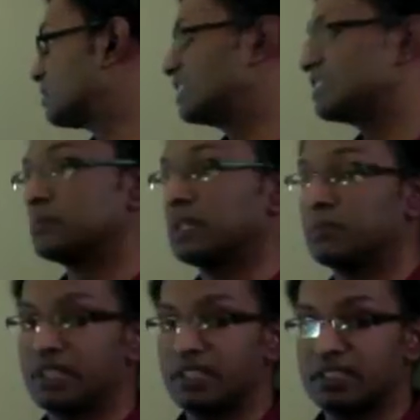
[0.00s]

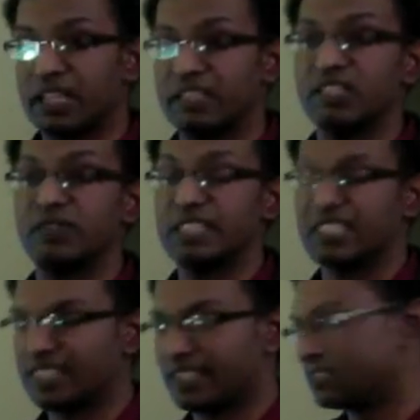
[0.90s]
numbers and with
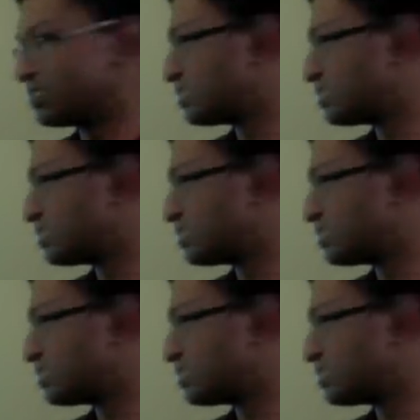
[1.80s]
designs.